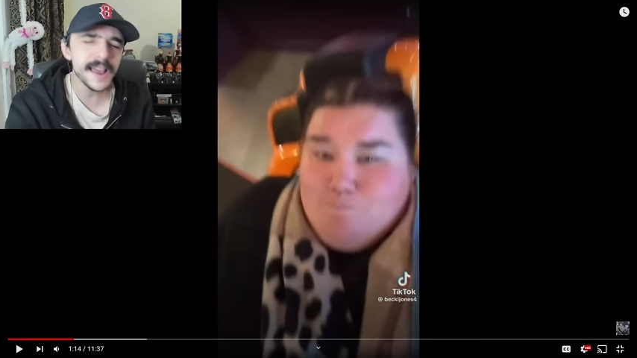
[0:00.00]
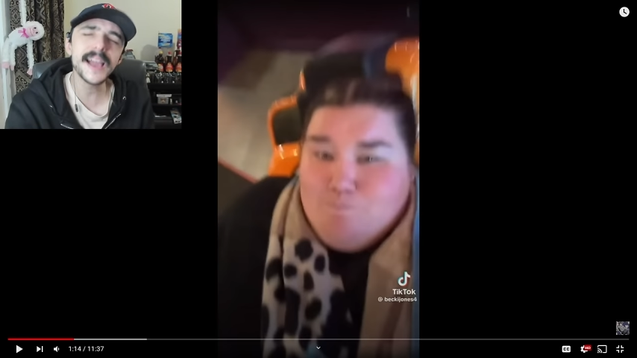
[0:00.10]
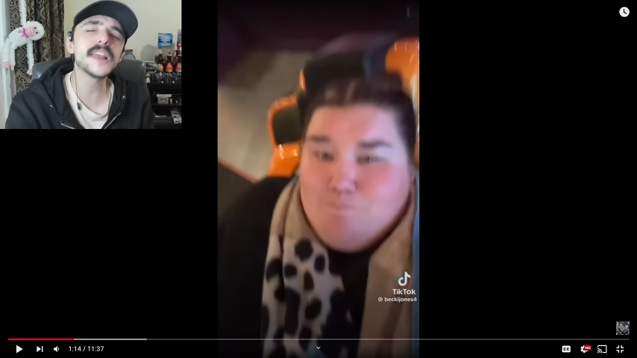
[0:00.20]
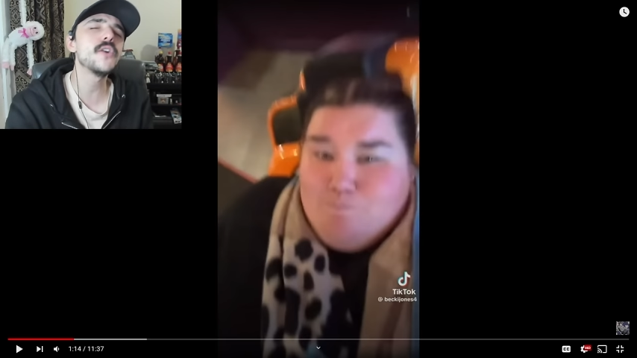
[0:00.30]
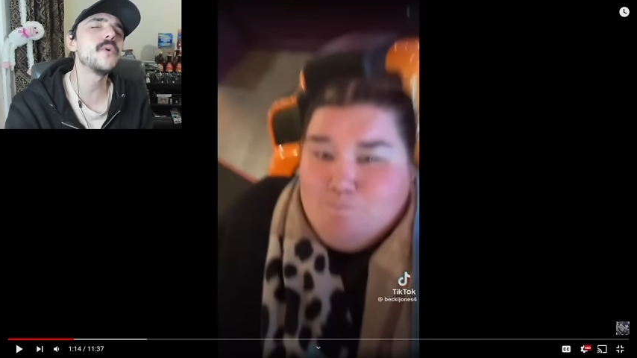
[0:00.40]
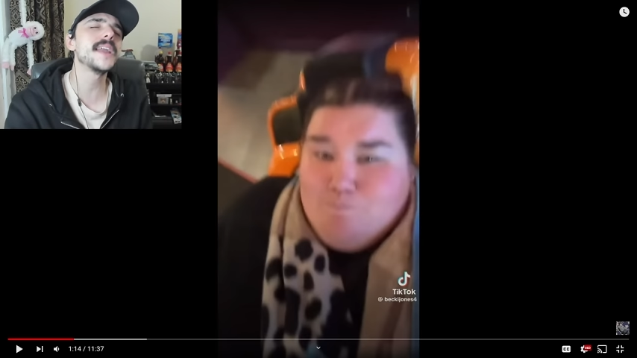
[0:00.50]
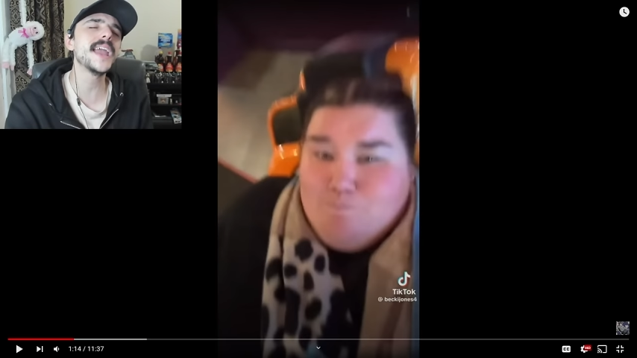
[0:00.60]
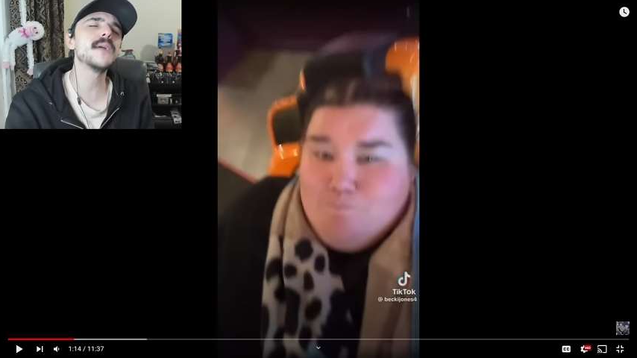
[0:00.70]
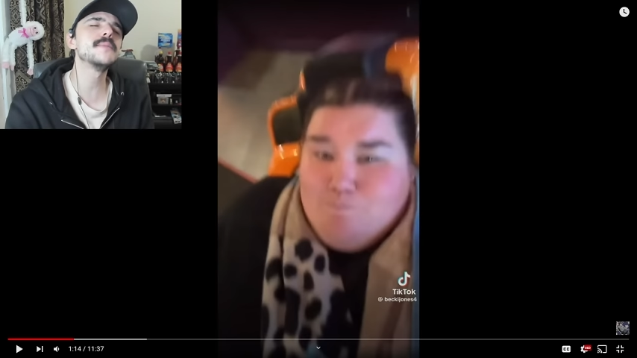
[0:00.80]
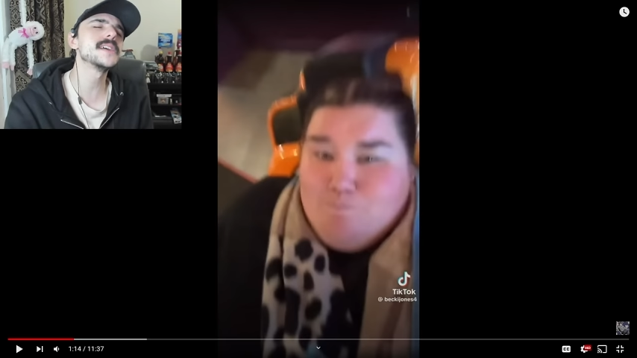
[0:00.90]
Speaker 1: gotta go on
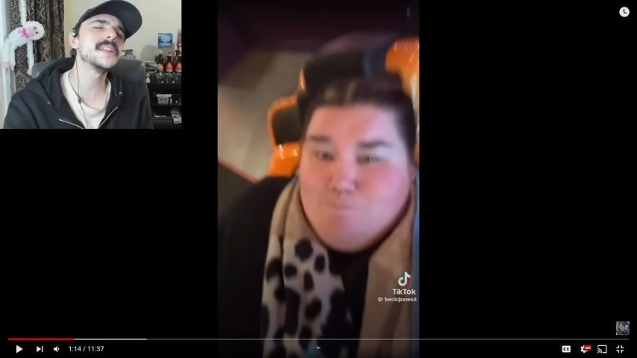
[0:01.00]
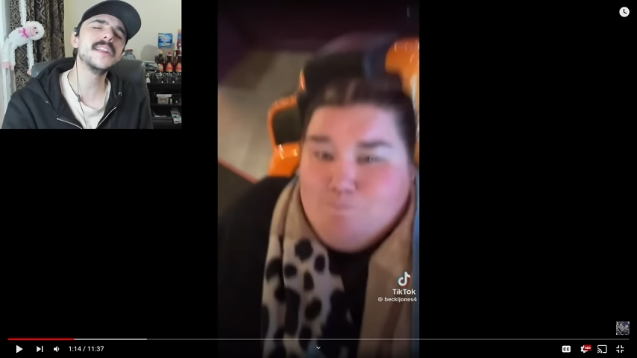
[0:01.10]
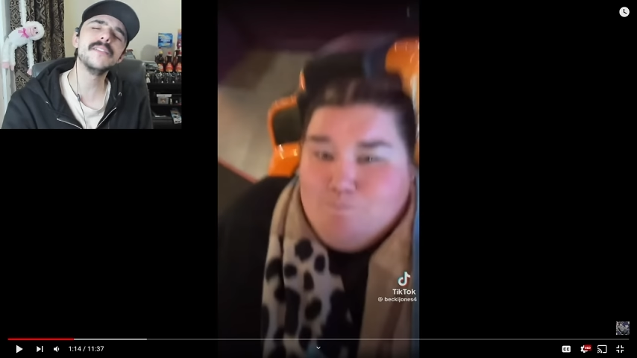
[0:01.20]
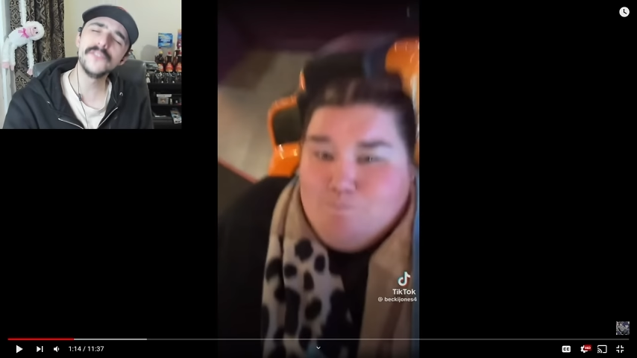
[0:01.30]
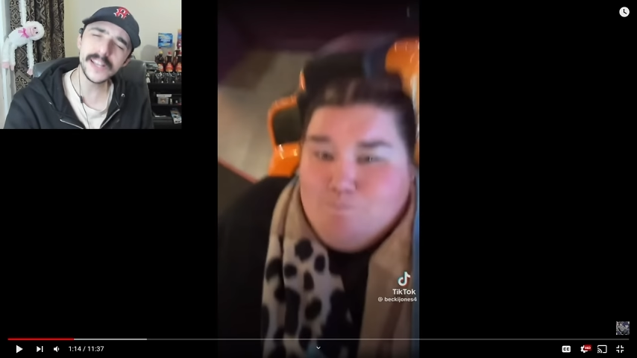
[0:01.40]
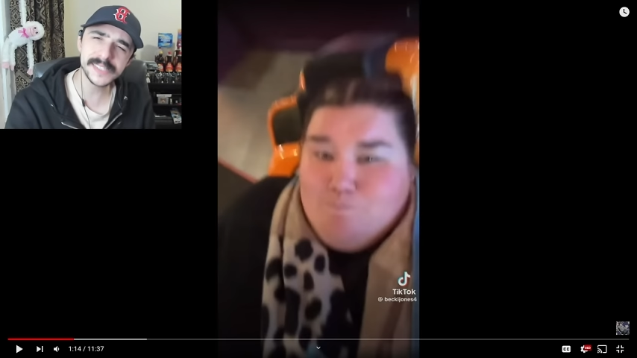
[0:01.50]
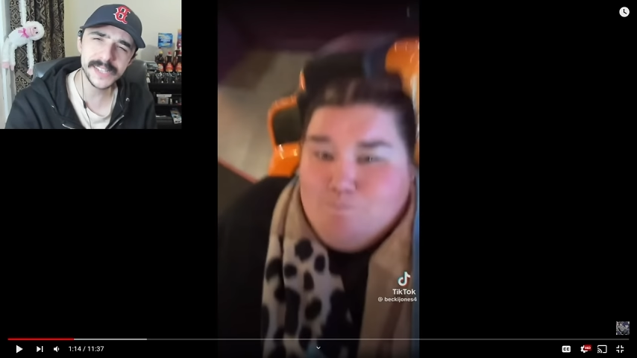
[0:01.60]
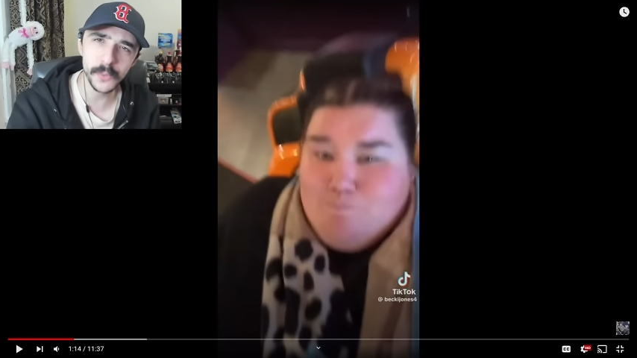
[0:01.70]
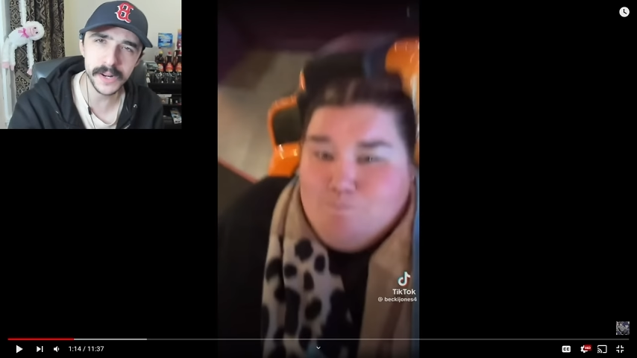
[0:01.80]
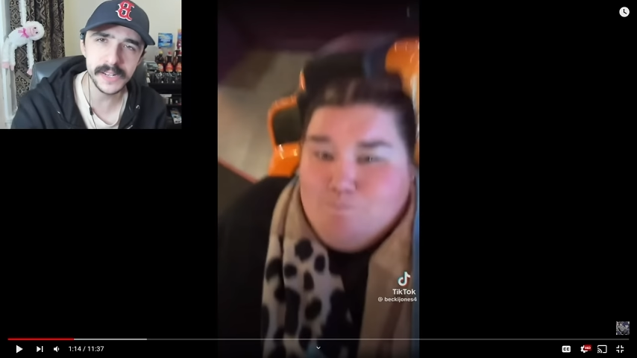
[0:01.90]
Amazon and invest
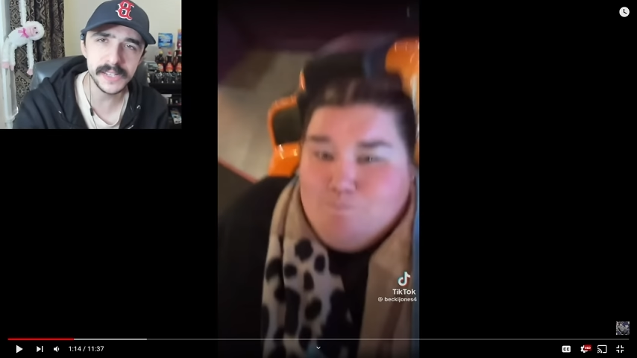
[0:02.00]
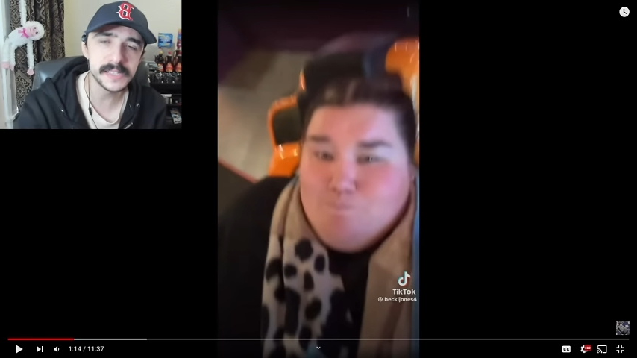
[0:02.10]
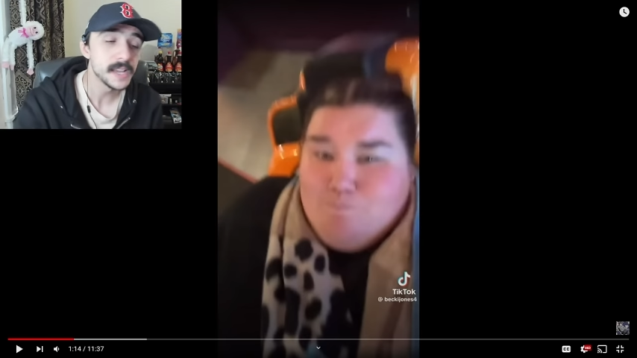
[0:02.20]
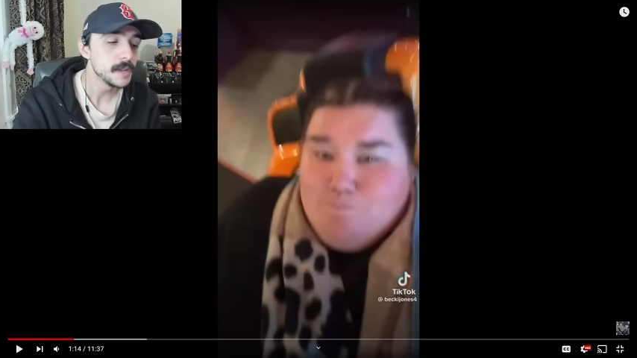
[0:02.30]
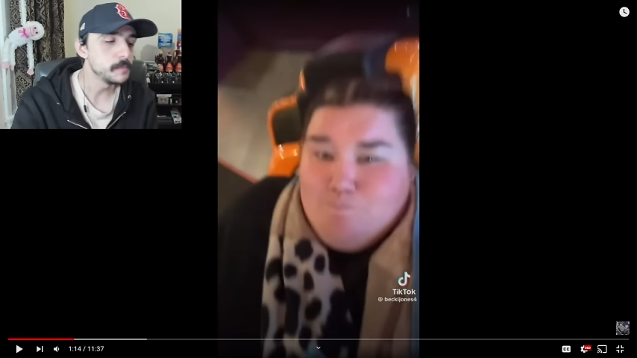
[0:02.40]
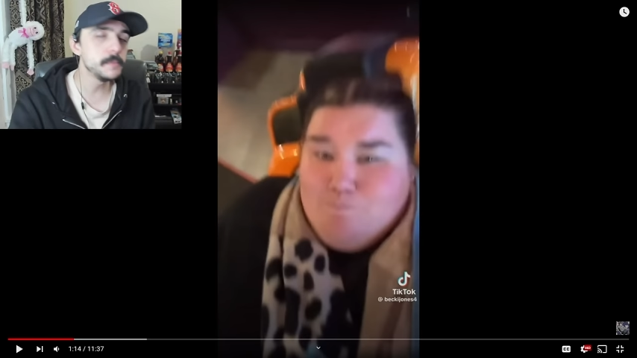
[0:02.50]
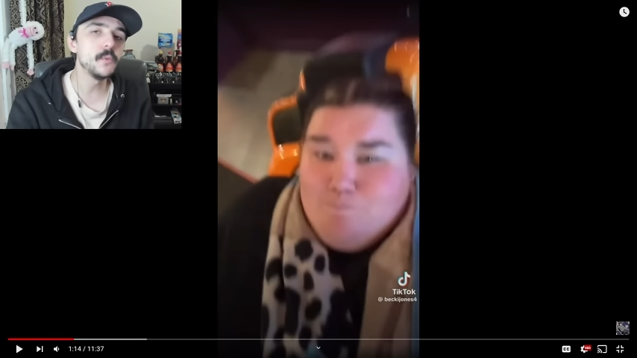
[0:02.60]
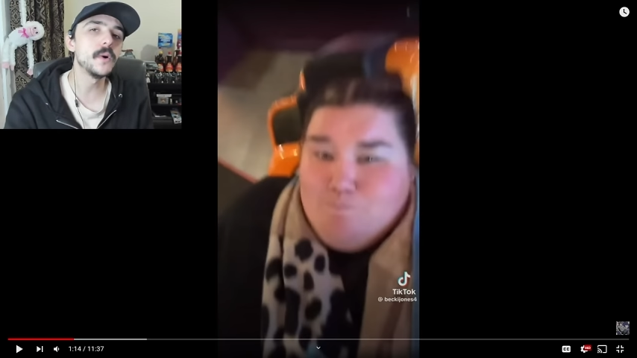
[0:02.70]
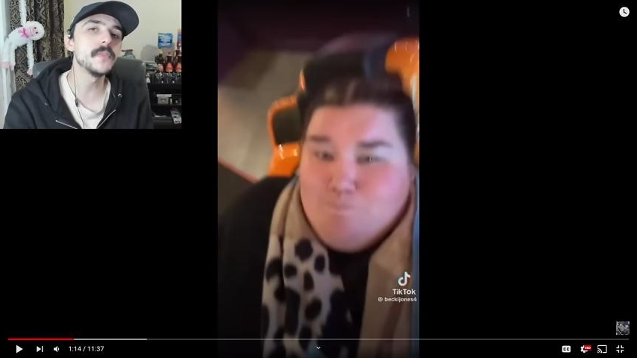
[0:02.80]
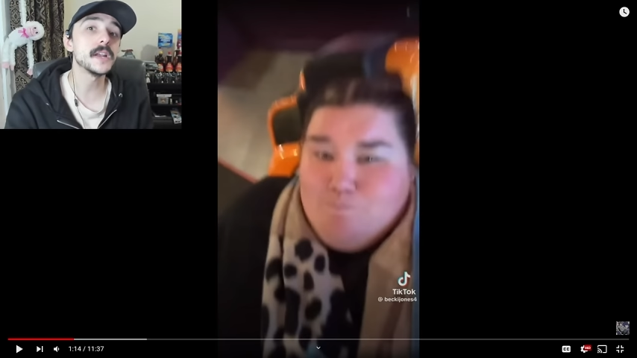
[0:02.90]
in one of these. Maybe
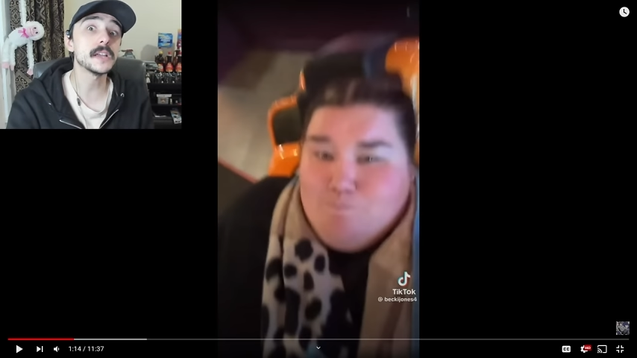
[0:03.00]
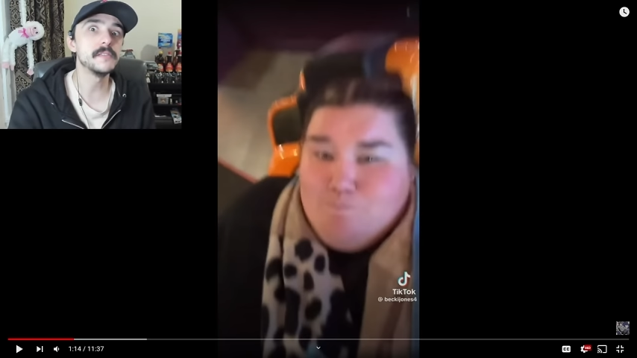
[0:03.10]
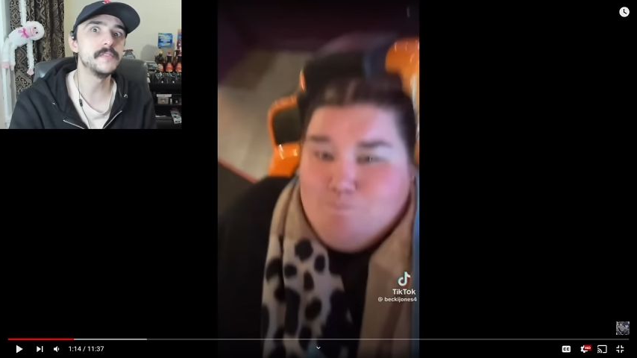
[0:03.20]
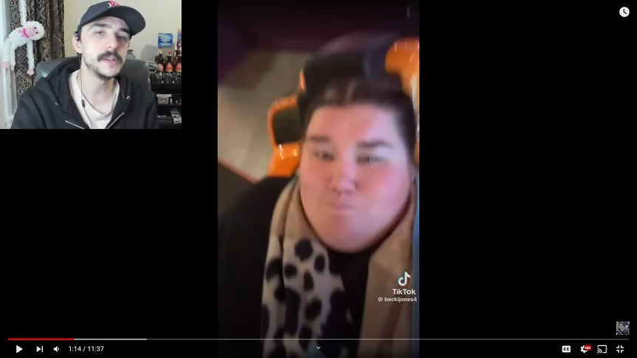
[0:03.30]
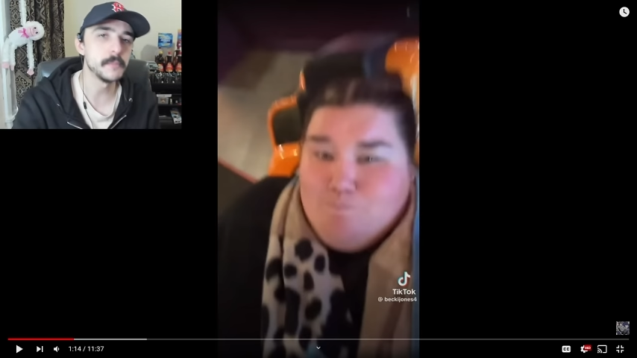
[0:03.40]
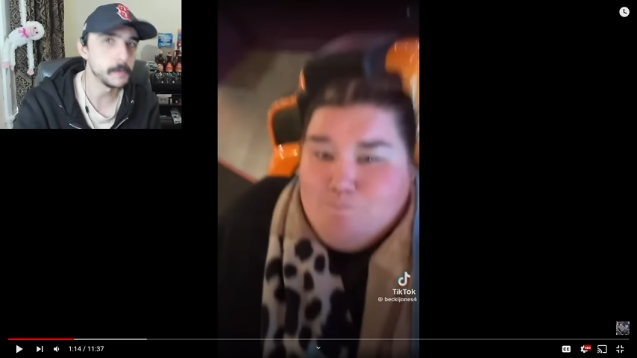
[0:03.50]
one that I can fit in my